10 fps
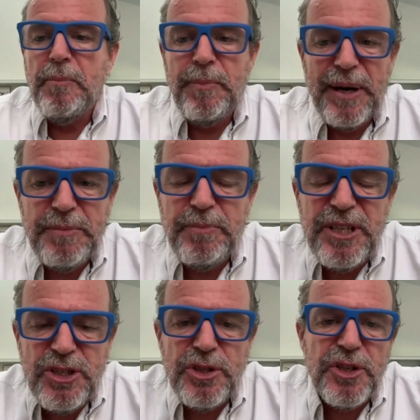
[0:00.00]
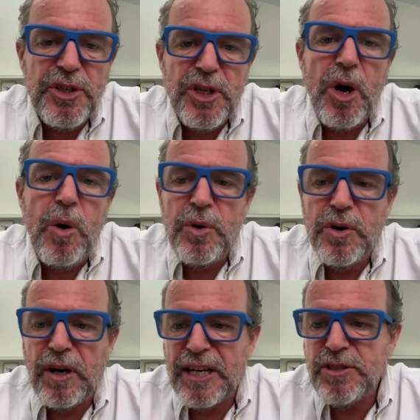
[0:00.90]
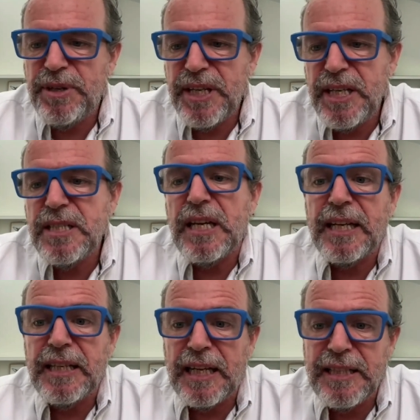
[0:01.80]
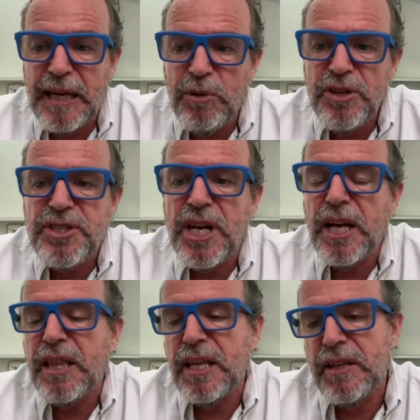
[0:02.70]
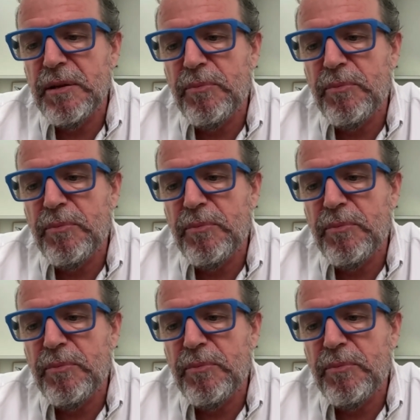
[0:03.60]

but be sure you know who your customer is and double check the